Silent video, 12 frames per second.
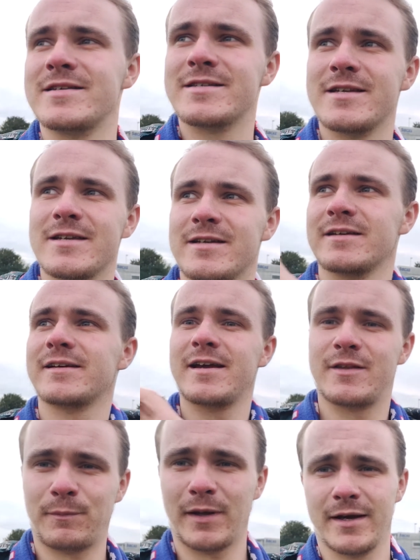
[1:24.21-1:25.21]
You see
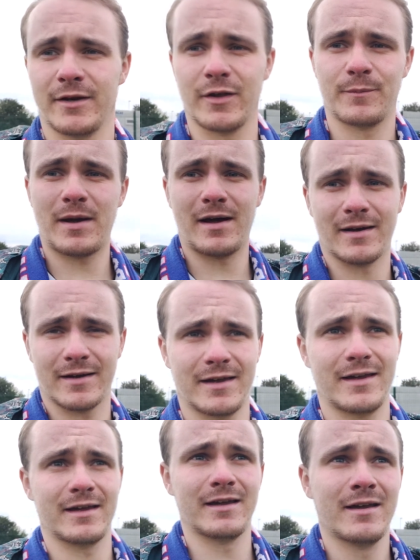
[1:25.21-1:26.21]
kids playing on the park
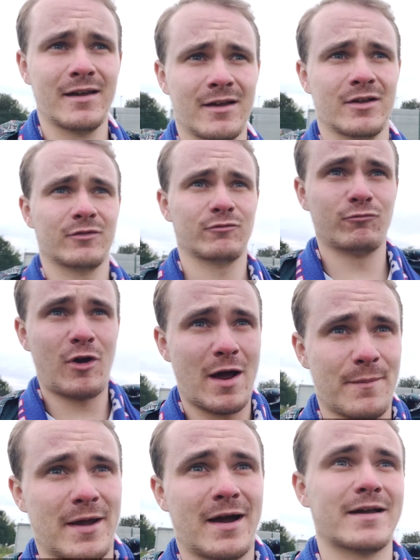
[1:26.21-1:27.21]
here,
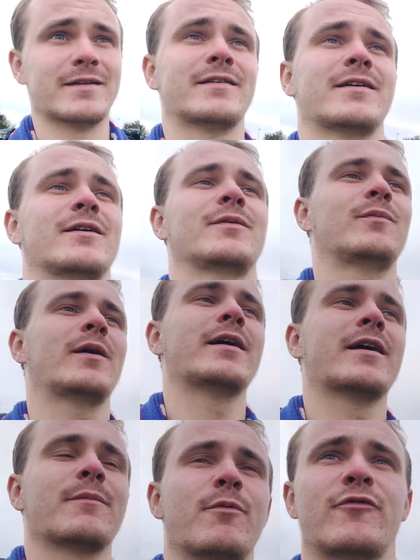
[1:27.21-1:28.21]
right behind where you
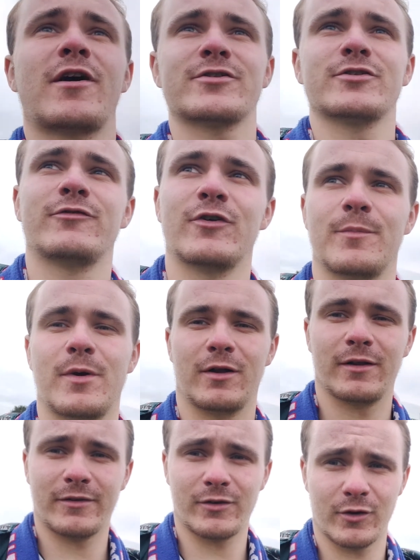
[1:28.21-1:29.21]
get the professional
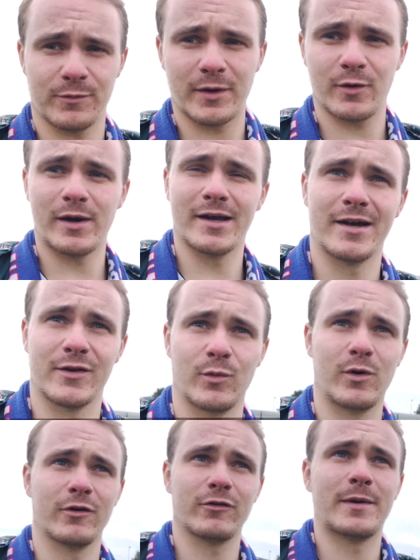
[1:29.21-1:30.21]
football. It's always been quite a nice
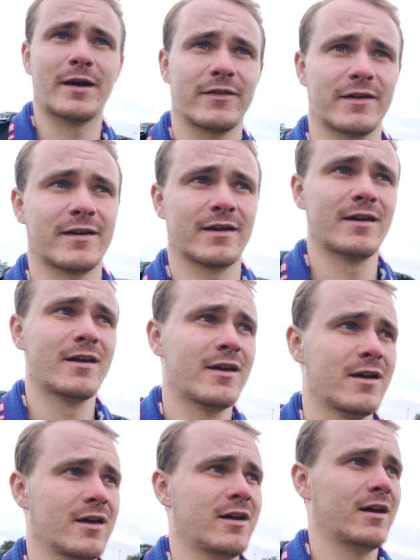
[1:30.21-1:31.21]
walk for me, I think.
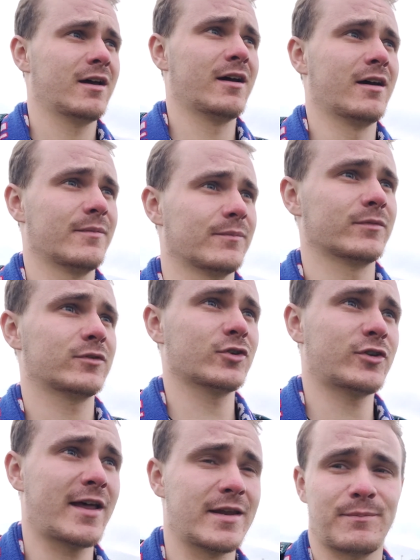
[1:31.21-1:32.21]

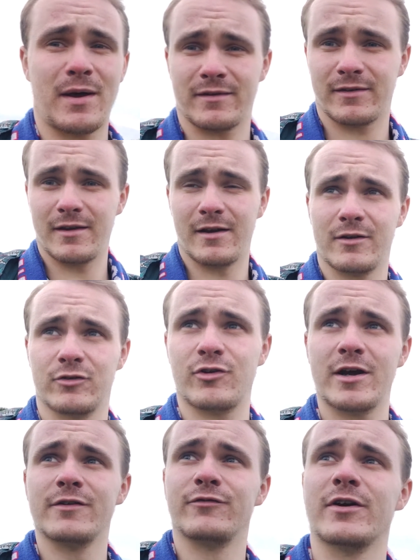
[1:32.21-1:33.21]
Just heading past the
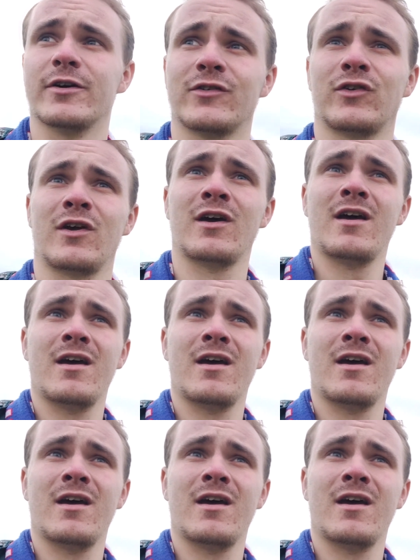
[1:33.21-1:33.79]
training fields.